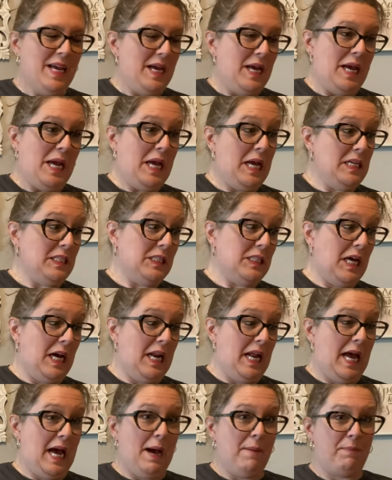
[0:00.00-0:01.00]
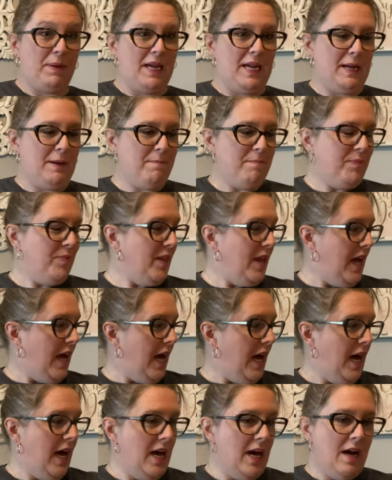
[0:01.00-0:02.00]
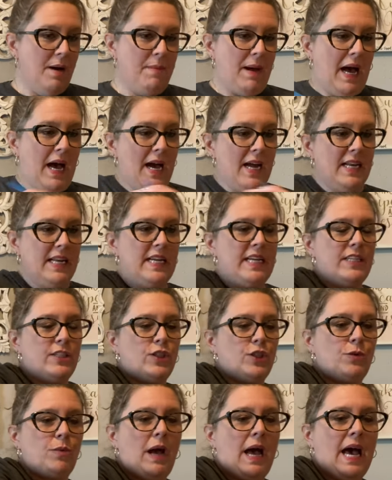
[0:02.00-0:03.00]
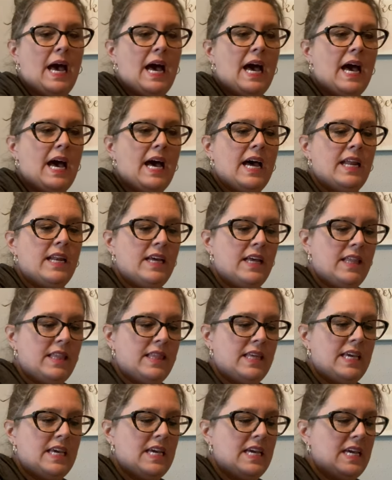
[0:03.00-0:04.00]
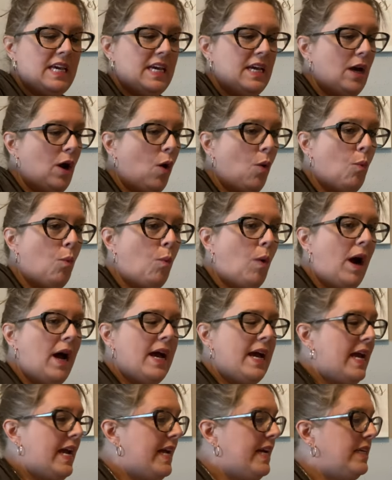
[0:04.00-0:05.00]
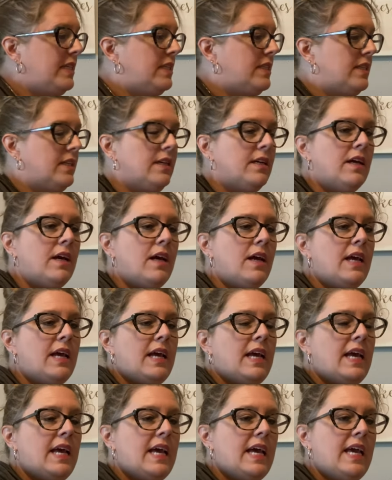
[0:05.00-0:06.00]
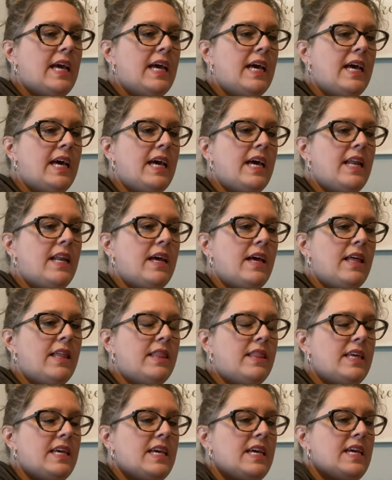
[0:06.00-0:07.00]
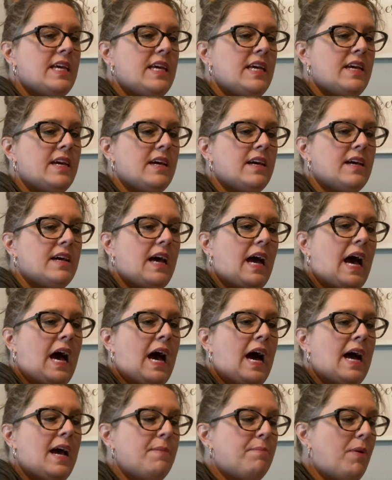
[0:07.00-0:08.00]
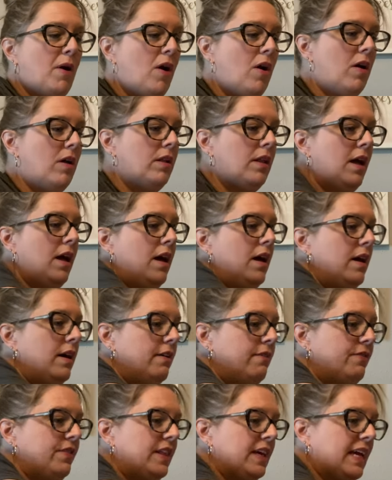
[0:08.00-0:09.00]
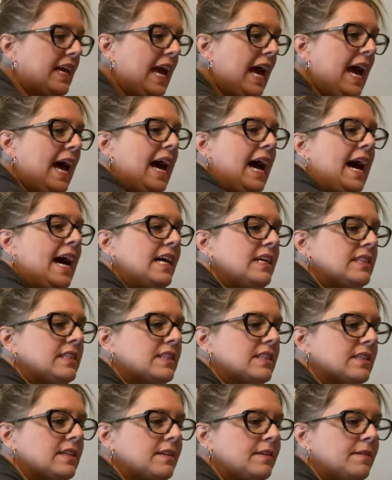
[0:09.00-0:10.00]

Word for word: He's not happy. Um, I need to add the white in the eyeball of the cat.